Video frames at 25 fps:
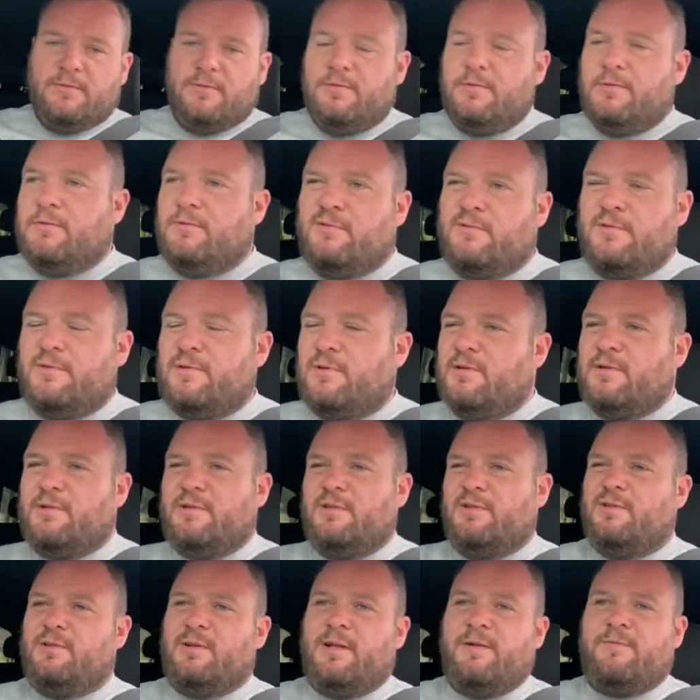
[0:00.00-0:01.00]
I
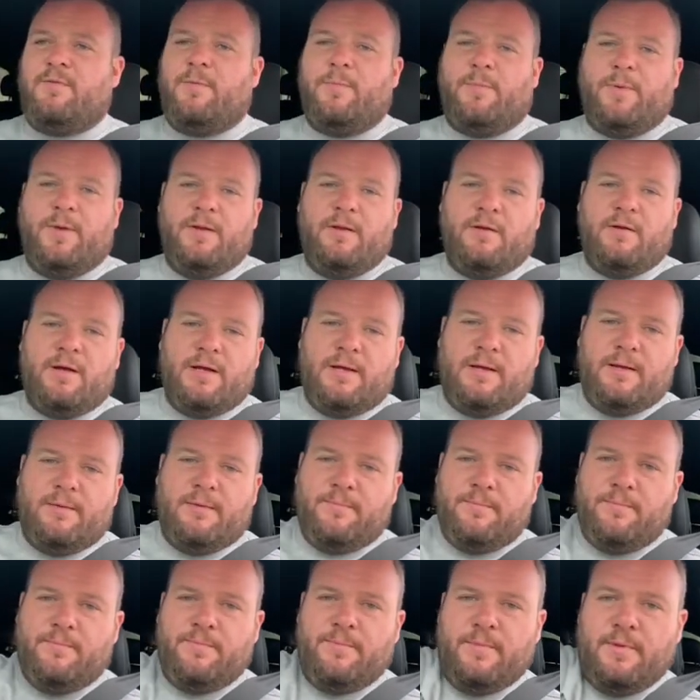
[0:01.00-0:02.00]
shouldn't have to be like that.
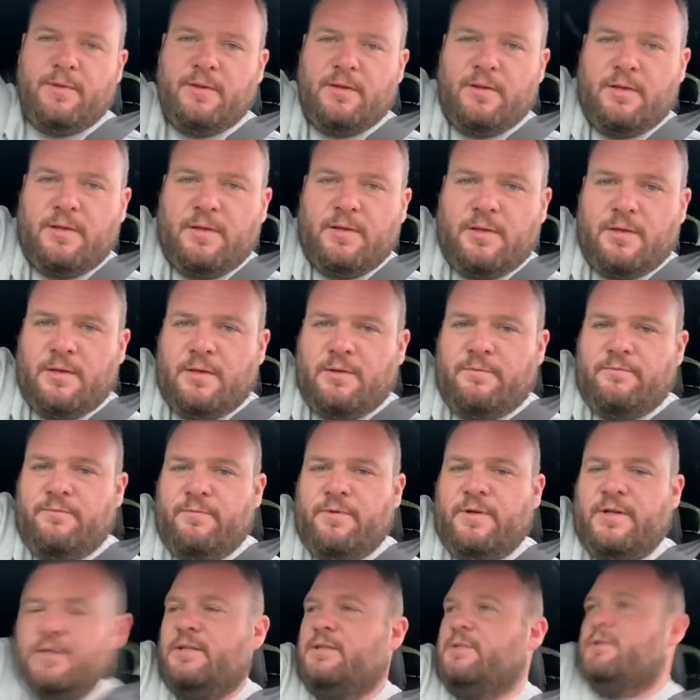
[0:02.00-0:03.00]

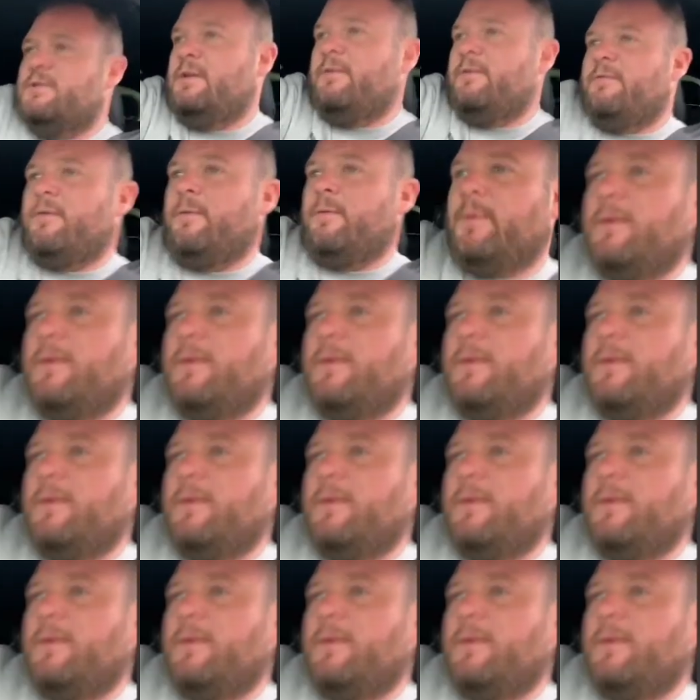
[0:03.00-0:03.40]
Really shouldn't have to be